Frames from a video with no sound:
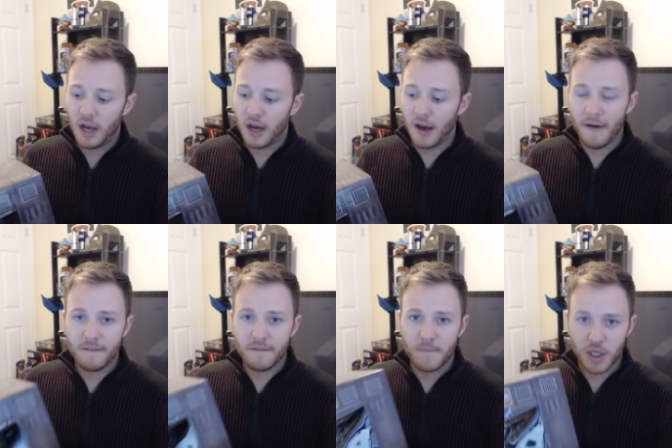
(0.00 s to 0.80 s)
Uh,
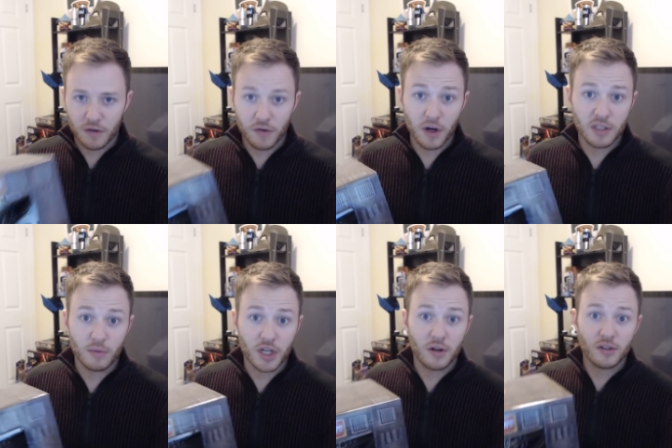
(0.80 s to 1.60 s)
Mr. Ferguson
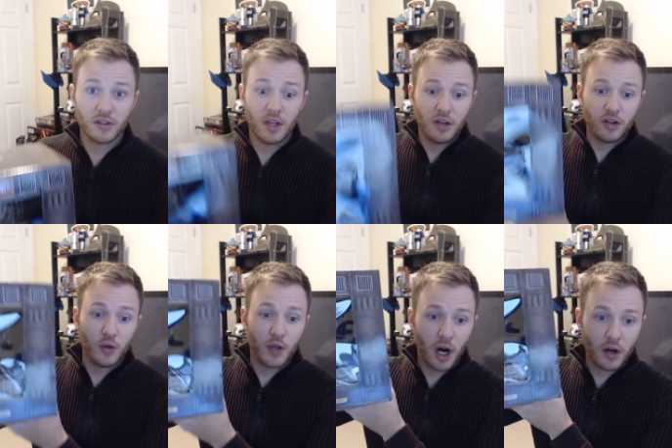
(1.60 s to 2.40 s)
returns to
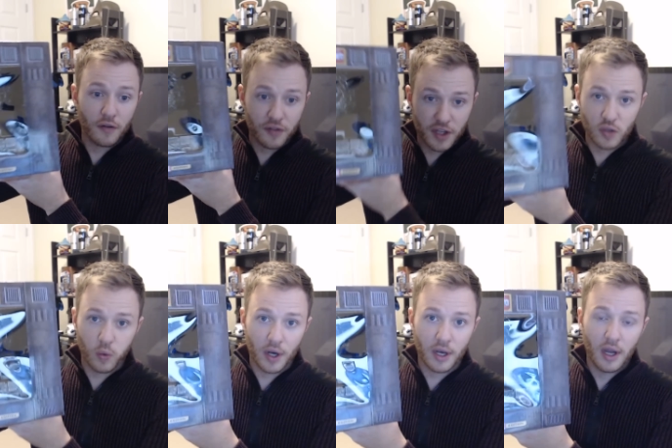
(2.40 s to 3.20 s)
do the art for this
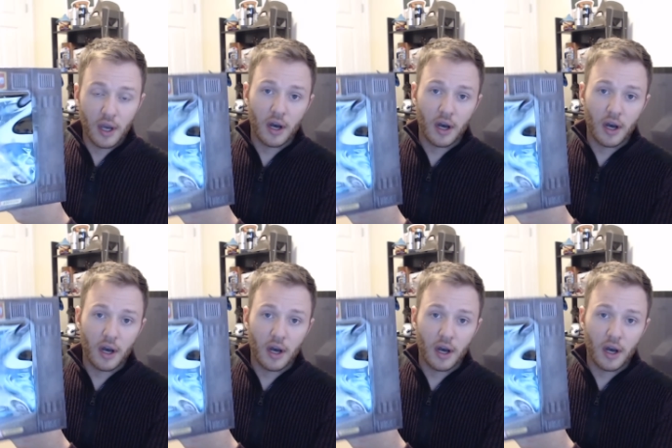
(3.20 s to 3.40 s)
one.